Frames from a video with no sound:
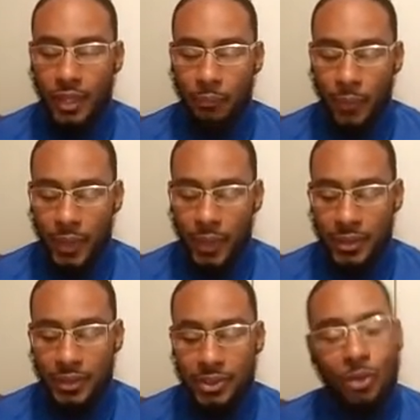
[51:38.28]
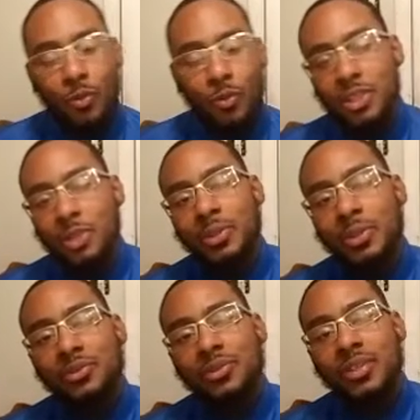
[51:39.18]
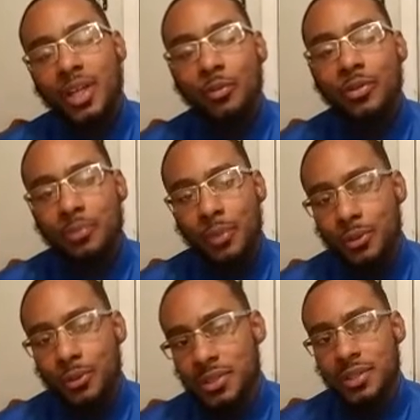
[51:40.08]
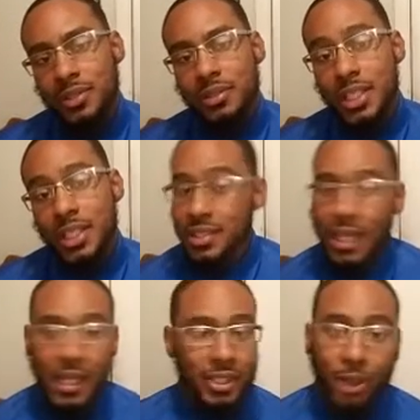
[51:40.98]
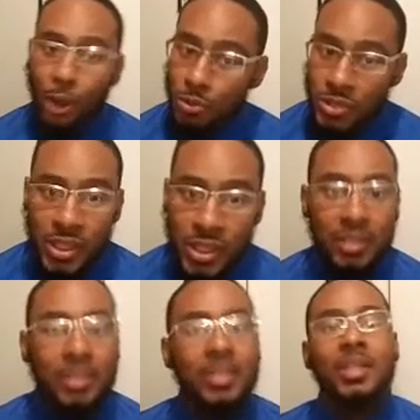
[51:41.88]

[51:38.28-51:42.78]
man, so what do you believe you need help with most? Is it like coaching?